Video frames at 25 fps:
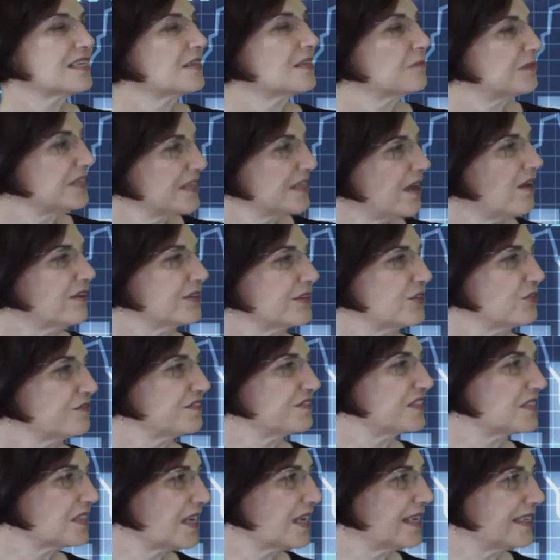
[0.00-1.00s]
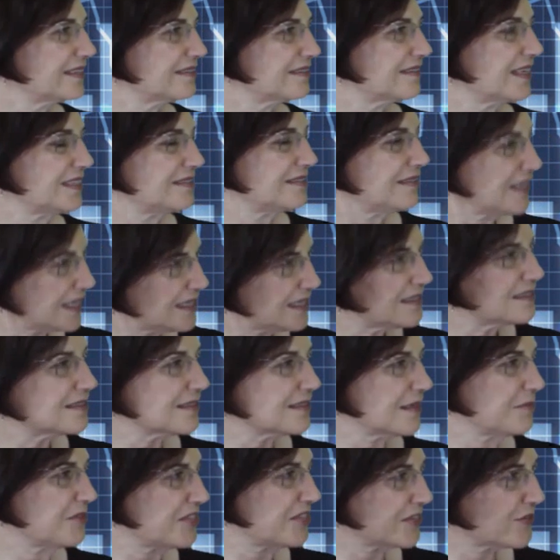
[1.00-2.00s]
But now you've decided that there
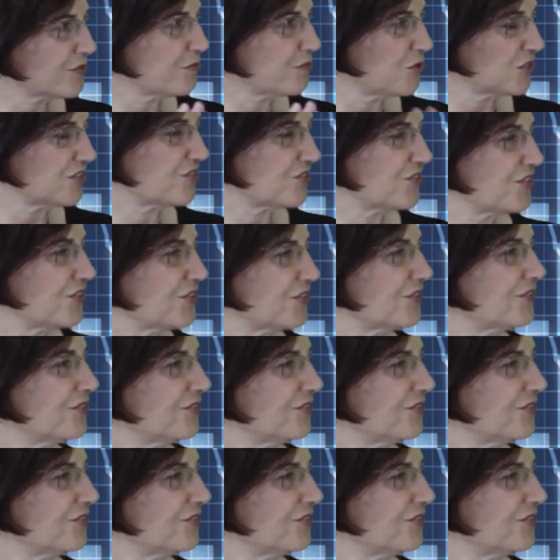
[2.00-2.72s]
is something you want to do.